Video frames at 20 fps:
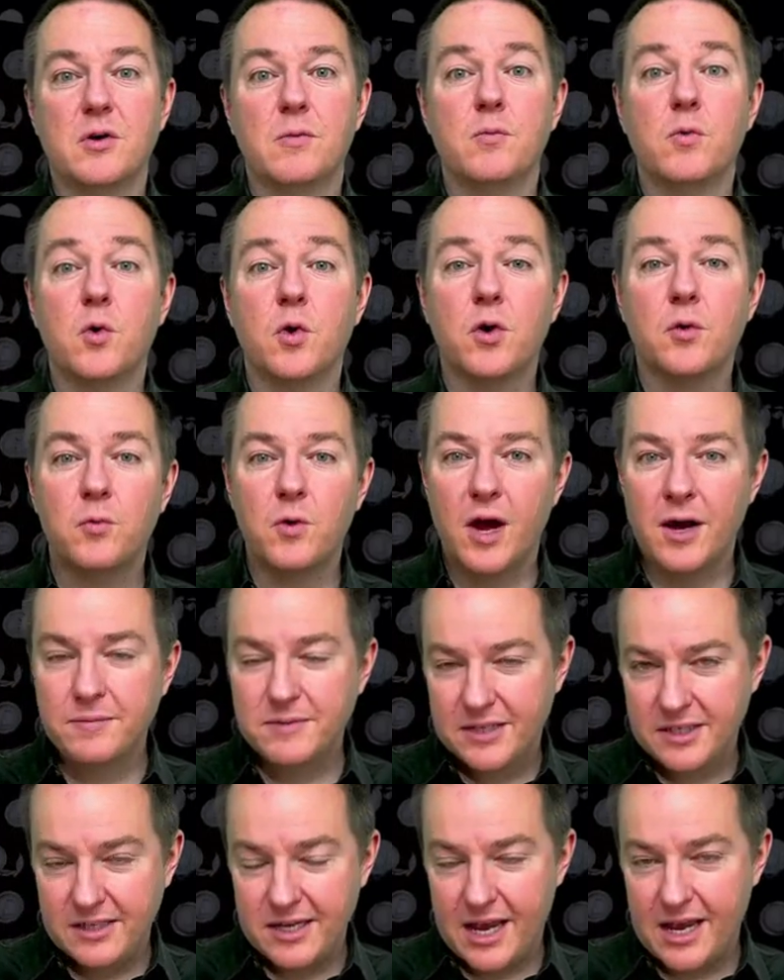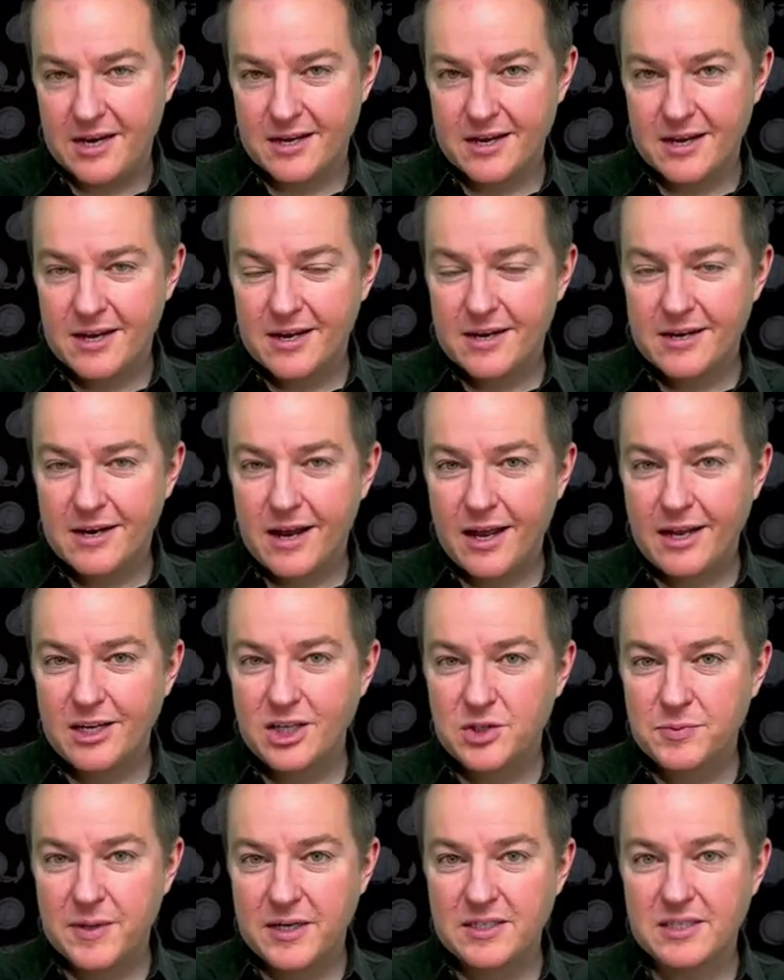more up-to-date
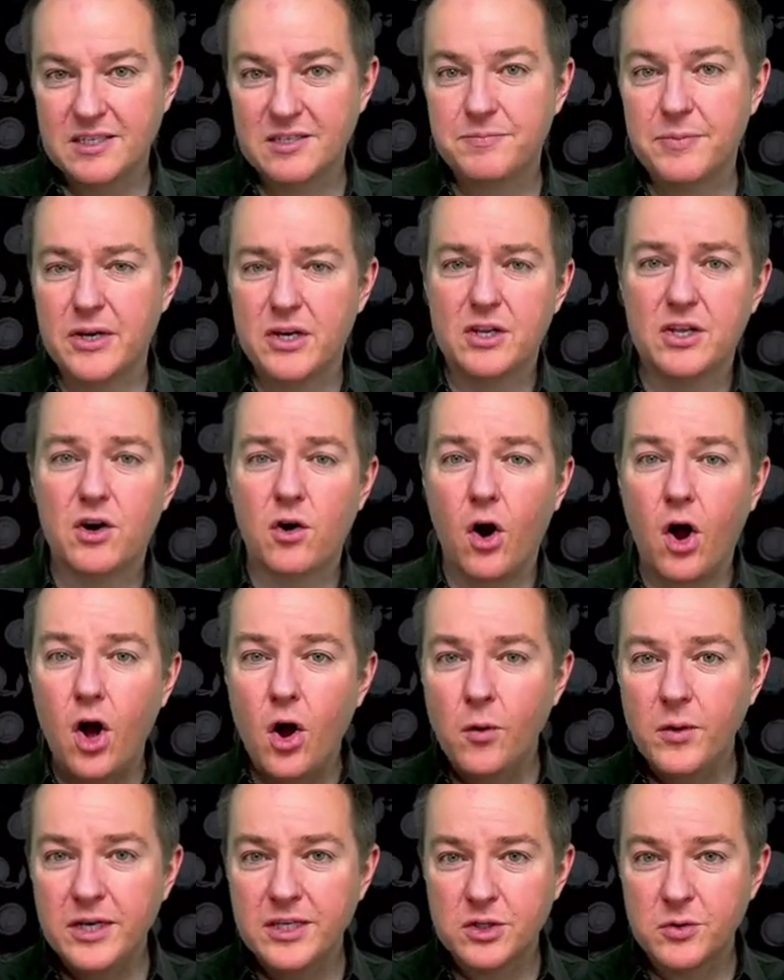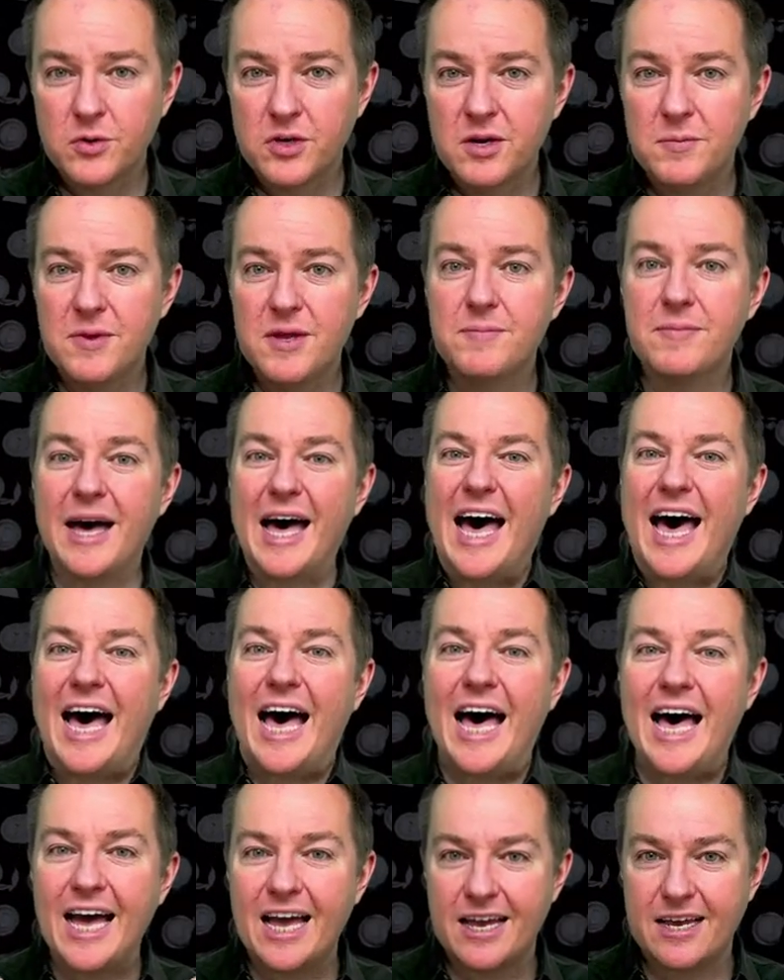knowledge bases, but they're always going to be
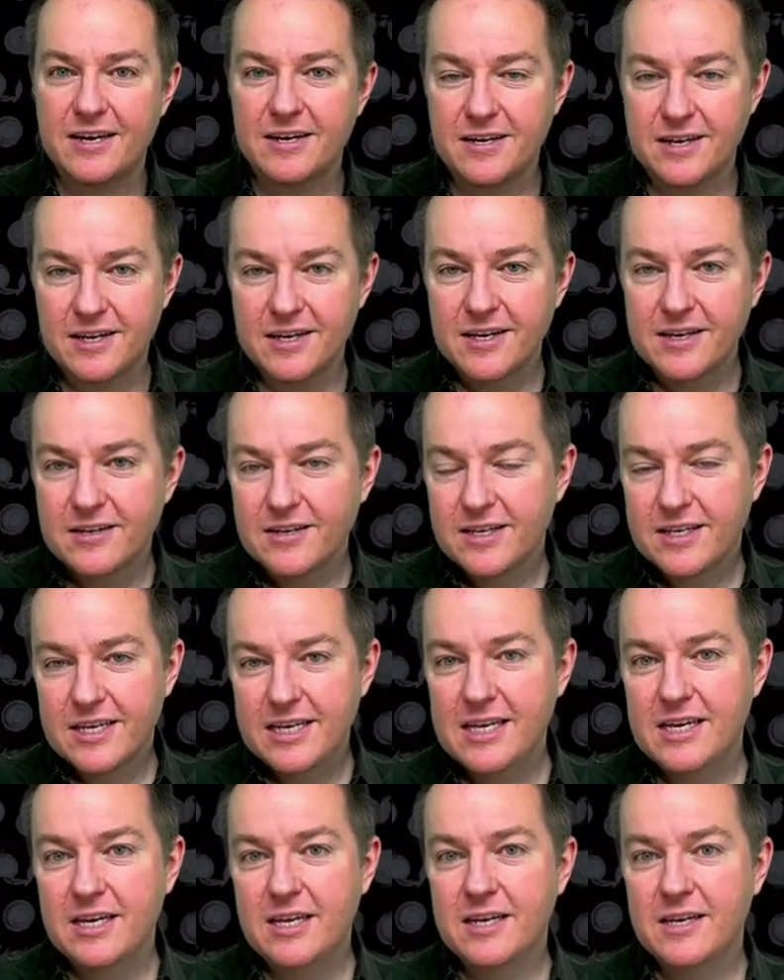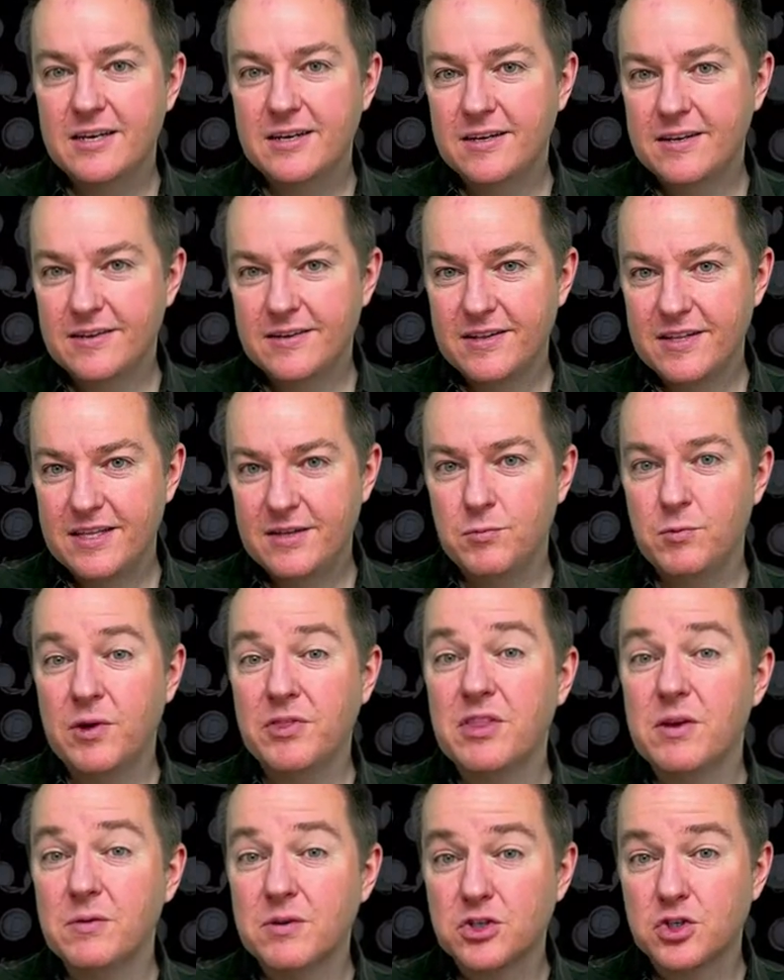behind in what
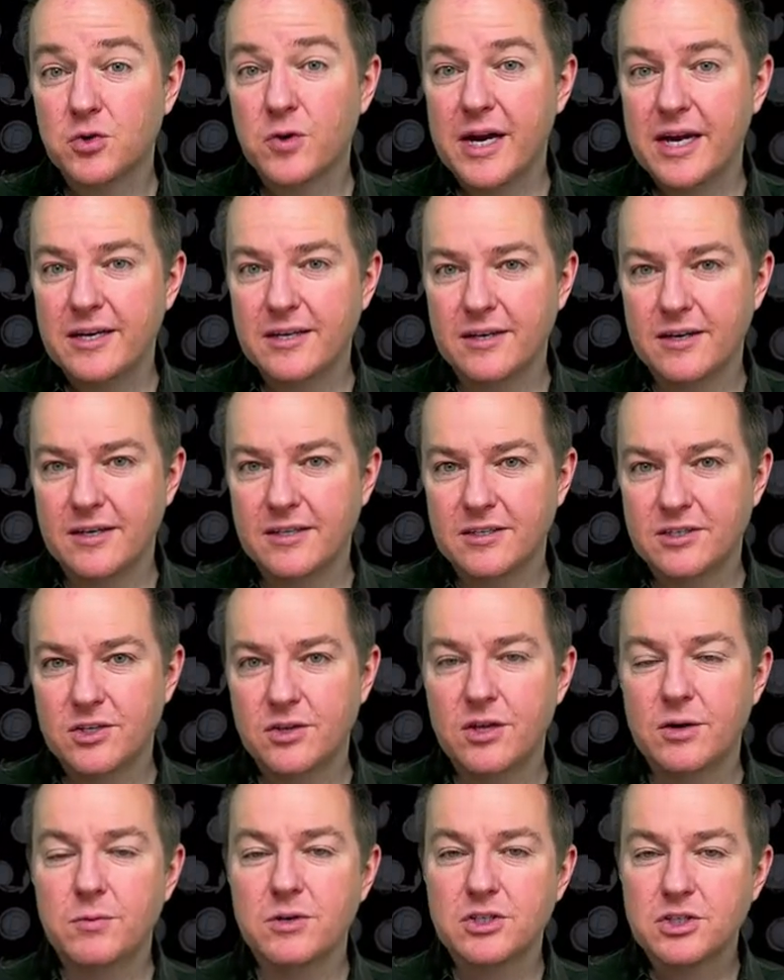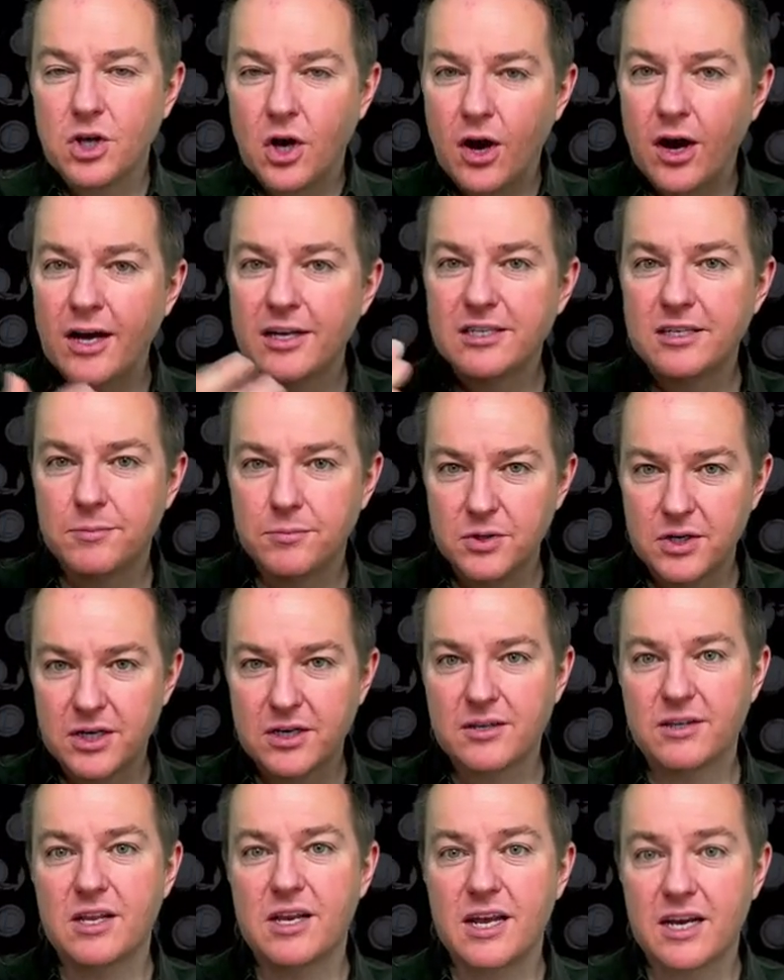they were trained on. So they were taught to
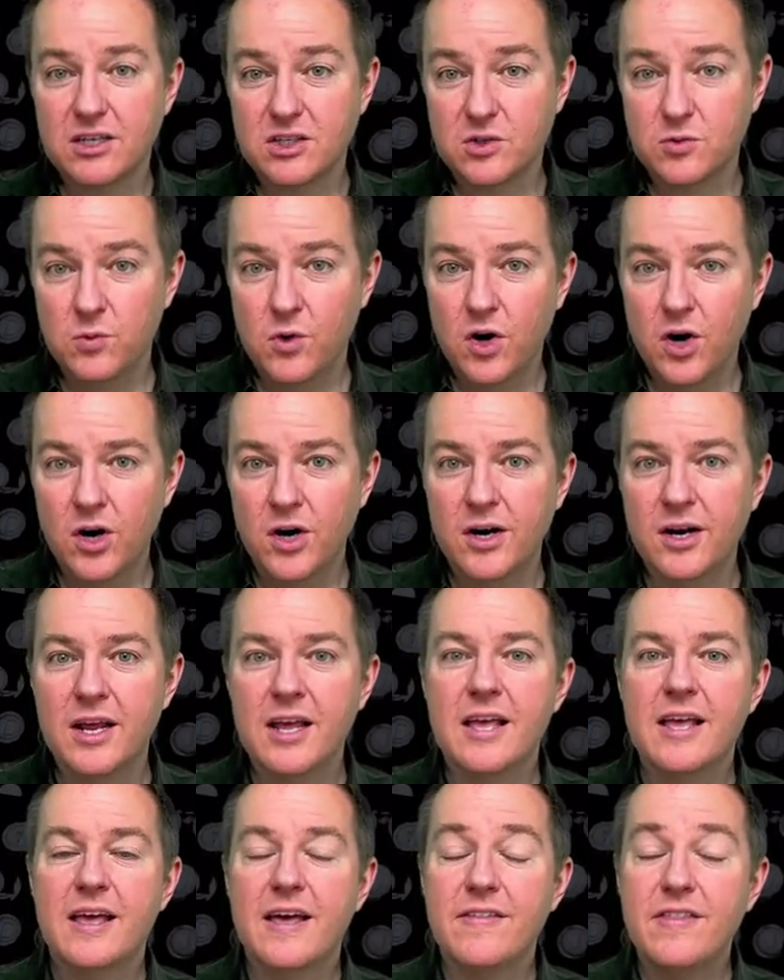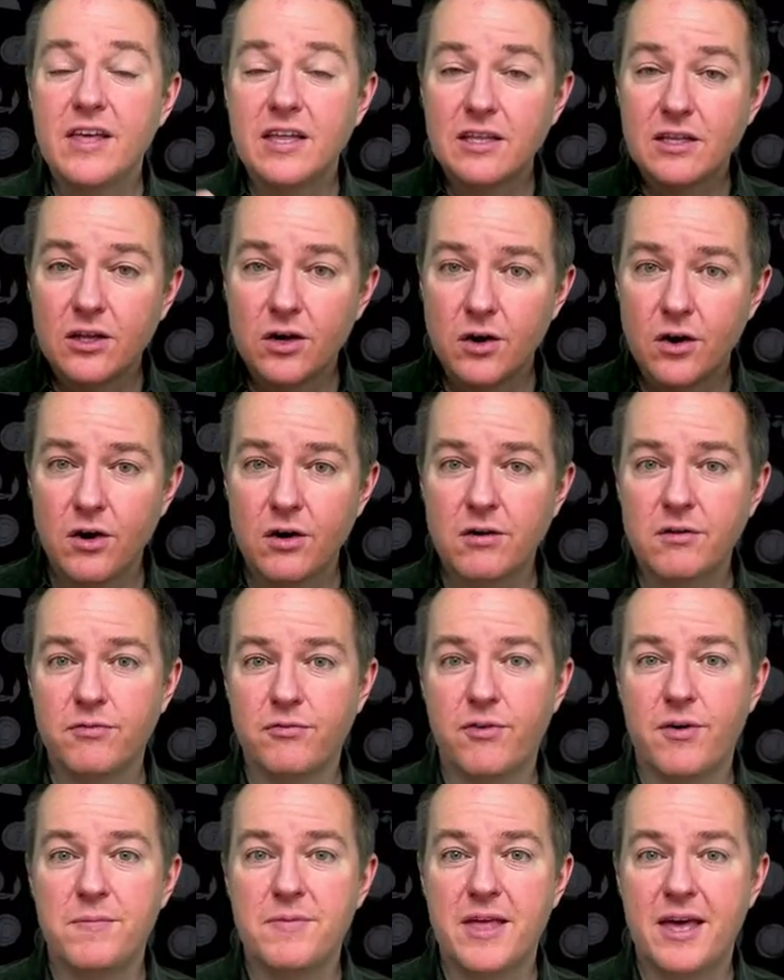predict the next word, and they learned
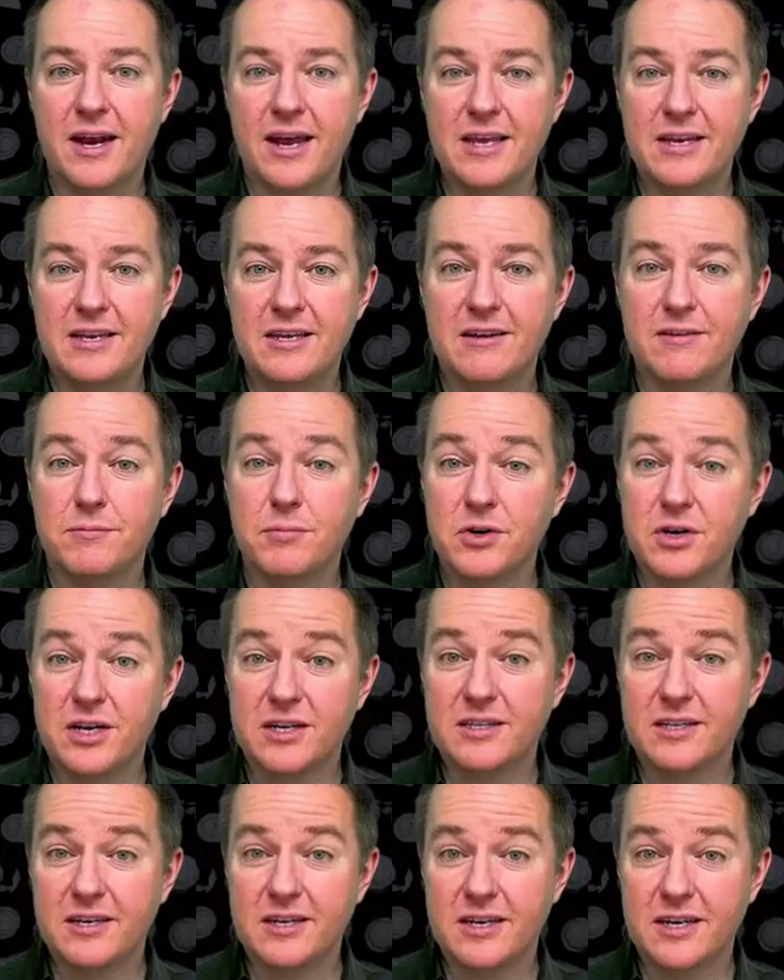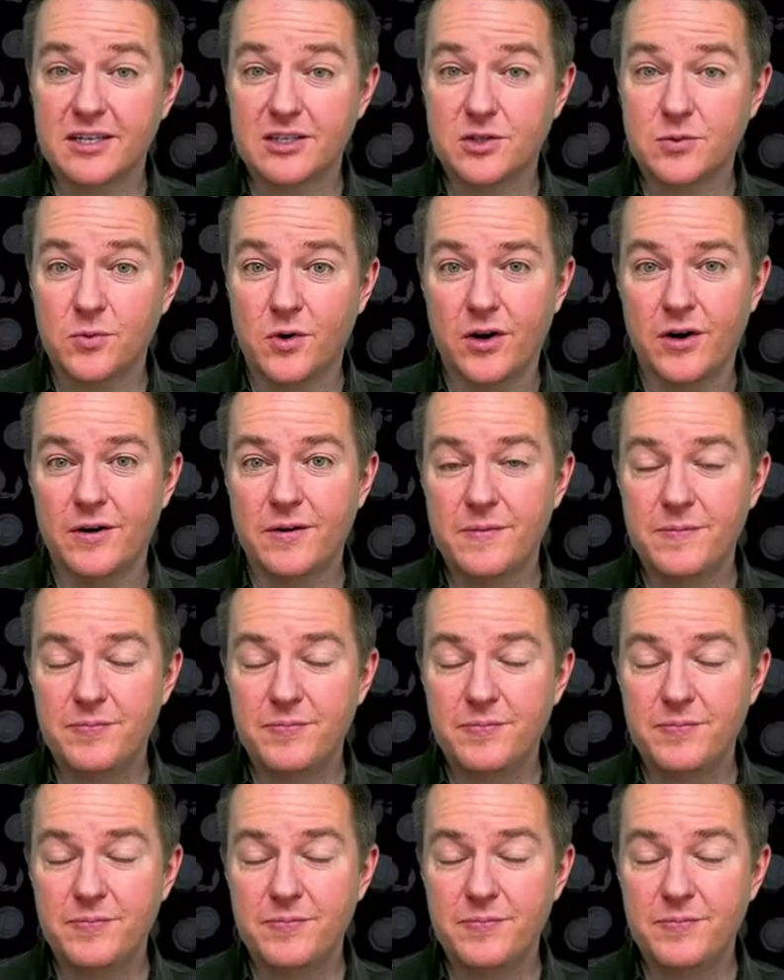from that idea of predicting the next word.